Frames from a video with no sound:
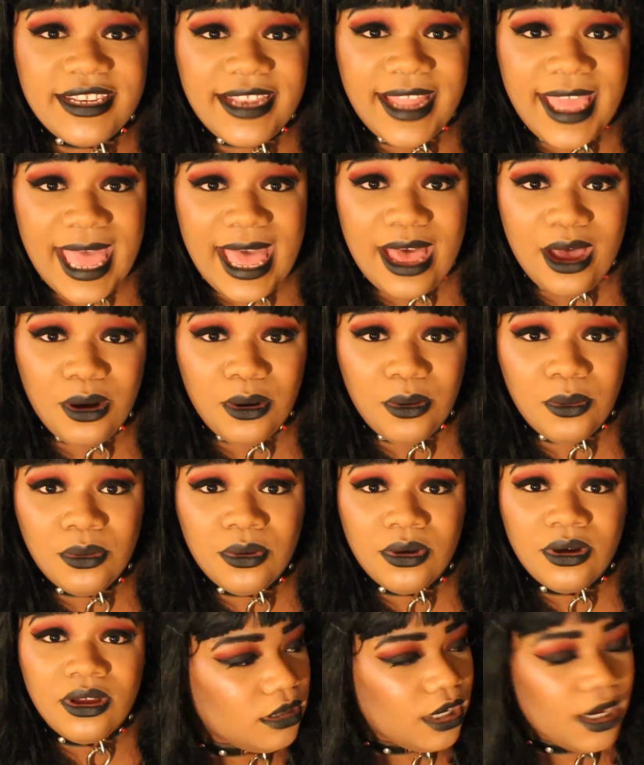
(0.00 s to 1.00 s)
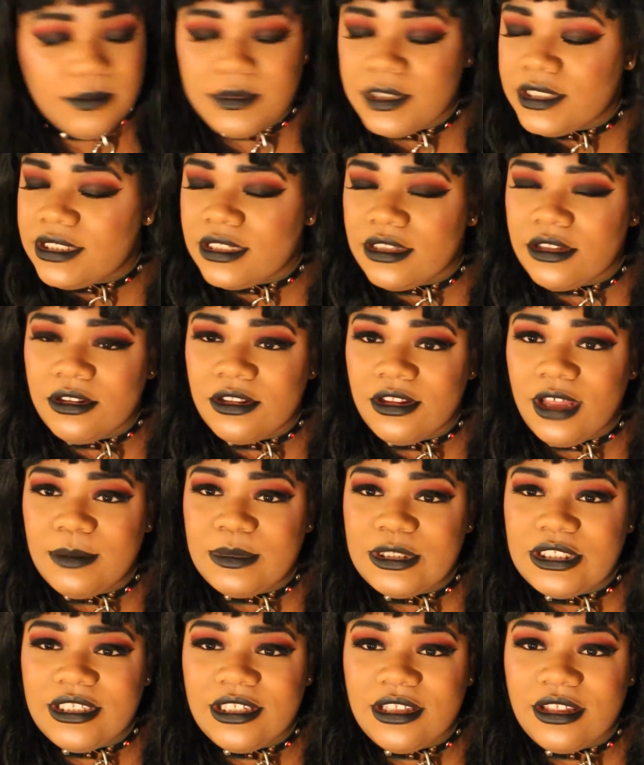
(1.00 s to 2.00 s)
now, I'm just a
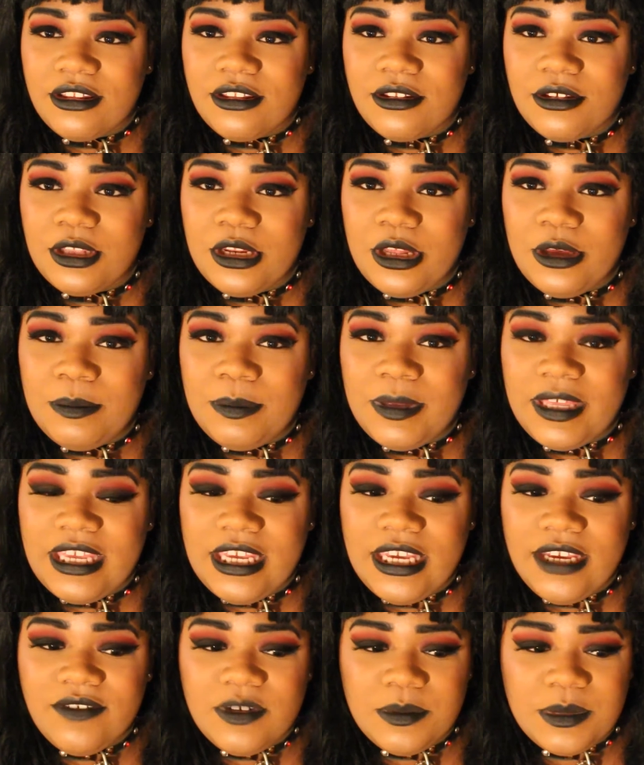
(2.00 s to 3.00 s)
little, you know, peeved.